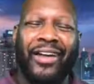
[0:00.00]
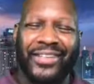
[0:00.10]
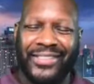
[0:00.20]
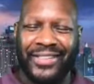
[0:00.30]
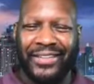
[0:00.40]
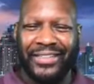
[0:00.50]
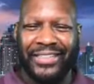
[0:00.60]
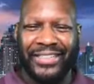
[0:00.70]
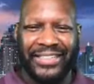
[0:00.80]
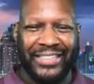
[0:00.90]
I'm gonna
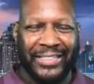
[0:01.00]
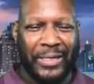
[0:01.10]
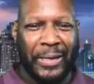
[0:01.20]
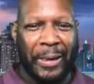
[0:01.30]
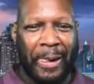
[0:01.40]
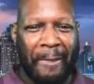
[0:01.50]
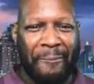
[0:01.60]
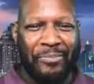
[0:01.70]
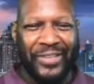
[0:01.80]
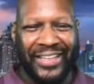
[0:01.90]
use that. I'm gonna
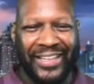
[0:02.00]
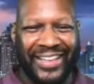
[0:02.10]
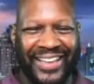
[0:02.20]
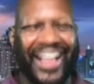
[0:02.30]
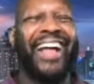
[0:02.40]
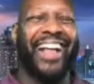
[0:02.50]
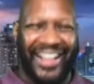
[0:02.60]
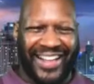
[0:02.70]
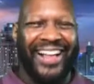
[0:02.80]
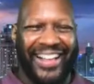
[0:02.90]
use
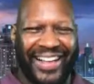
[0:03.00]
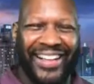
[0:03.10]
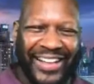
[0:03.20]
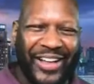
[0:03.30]
that.